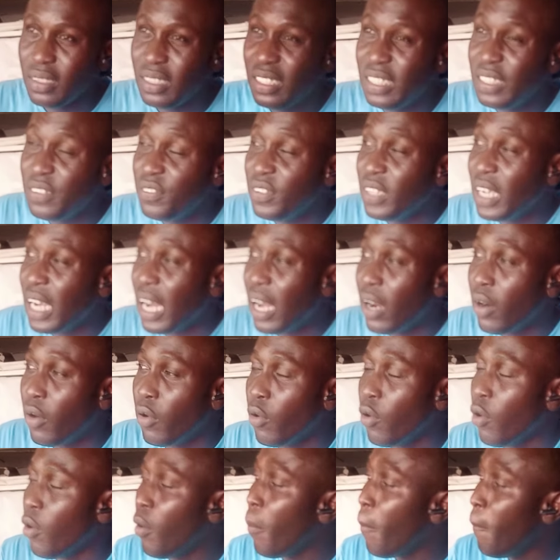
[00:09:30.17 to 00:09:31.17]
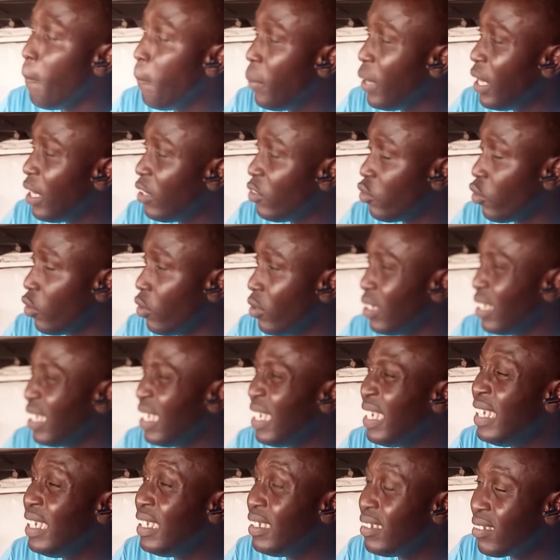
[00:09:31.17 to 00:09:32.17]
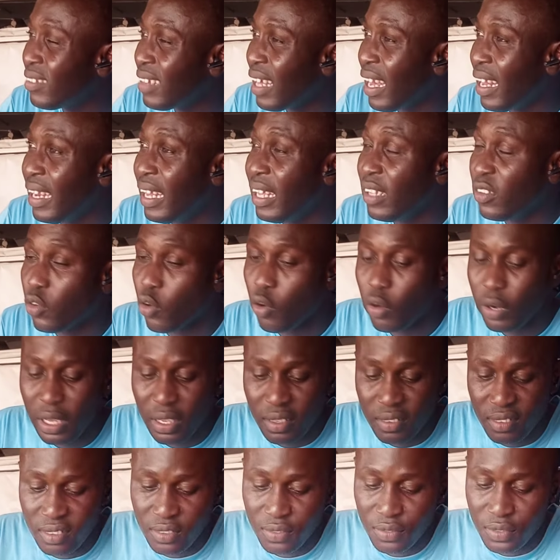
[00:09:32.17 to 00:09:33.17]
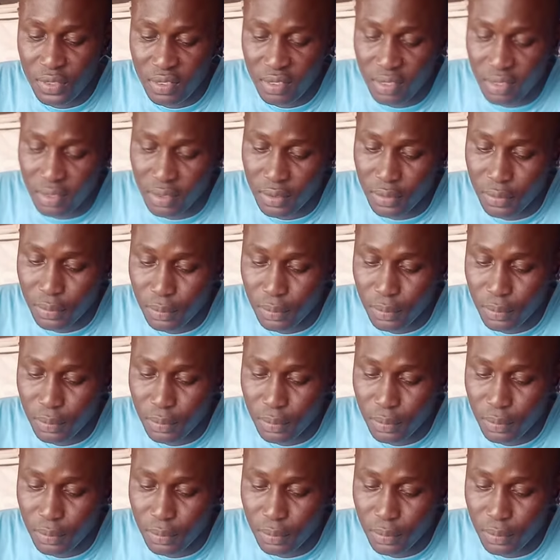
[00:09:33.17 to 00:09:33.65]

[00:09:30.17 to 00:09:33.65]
DVR based on internet connectivity.